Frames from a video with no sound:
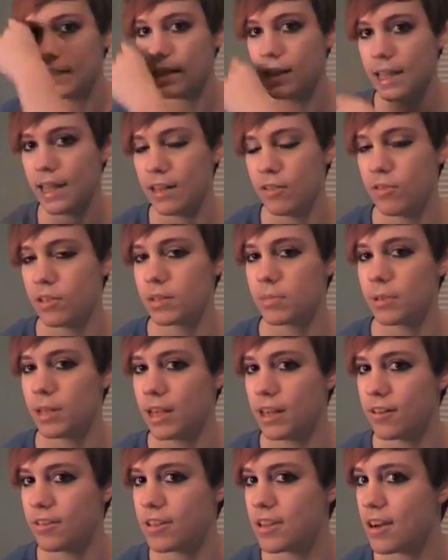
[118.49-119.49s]
had to fix my
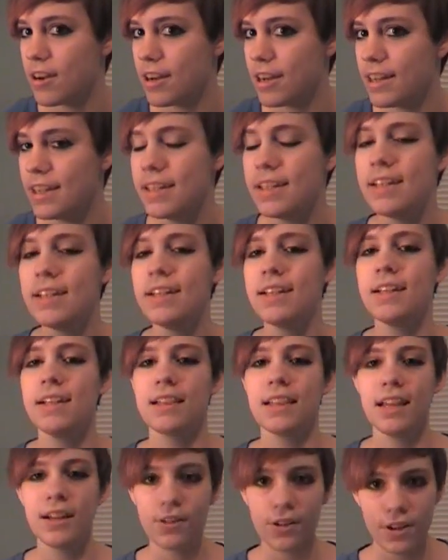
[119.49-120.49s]
hair, sorry.
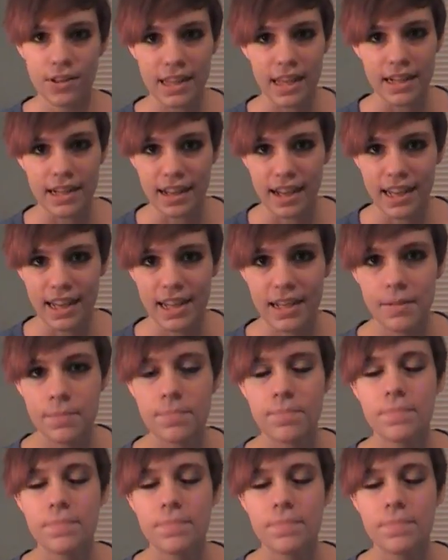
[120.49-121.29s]
Later on that night,